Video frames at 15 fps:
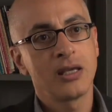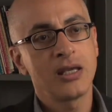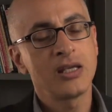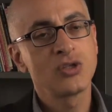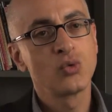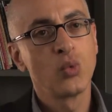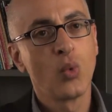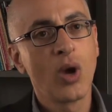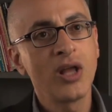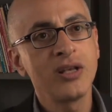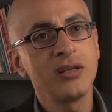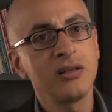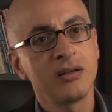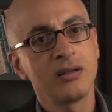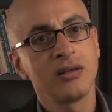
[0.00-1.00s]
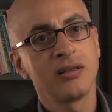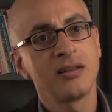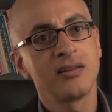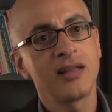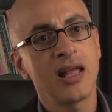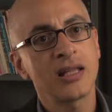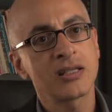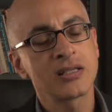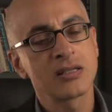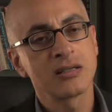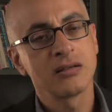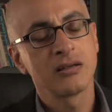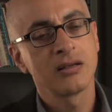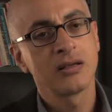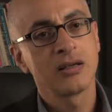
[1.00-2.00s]
is one that
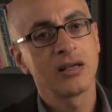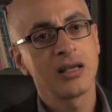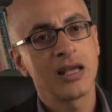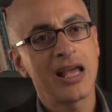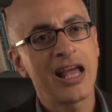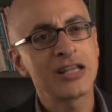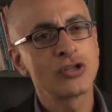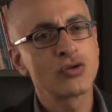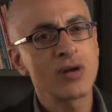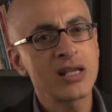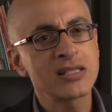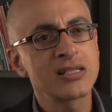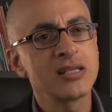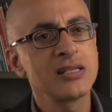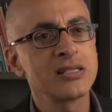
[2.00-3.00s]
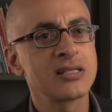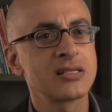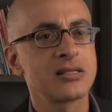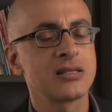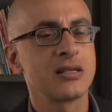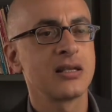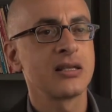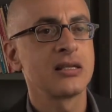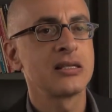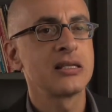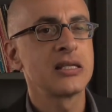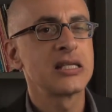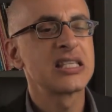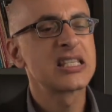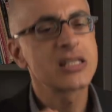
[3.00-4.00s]
addresses
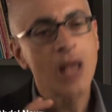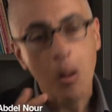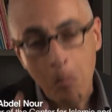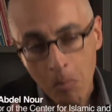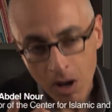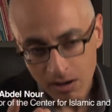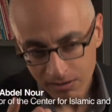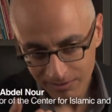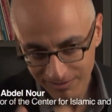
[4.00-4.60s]
some